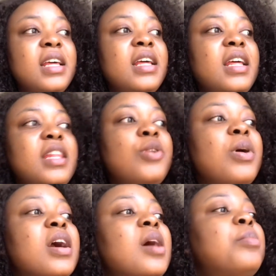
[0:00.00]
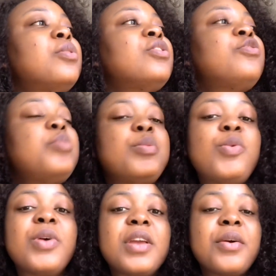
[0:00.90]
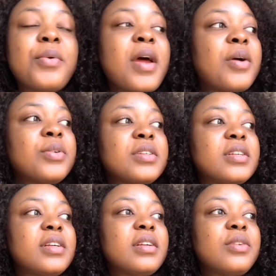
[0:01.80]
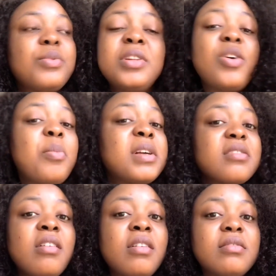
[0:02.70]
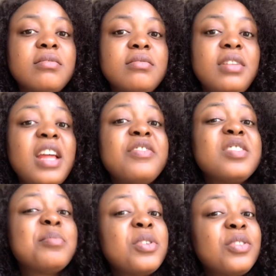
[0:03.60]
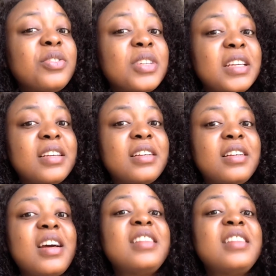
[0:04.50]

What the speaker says: There were a couple of people walking around with no mask on. Life is beautiful here, and the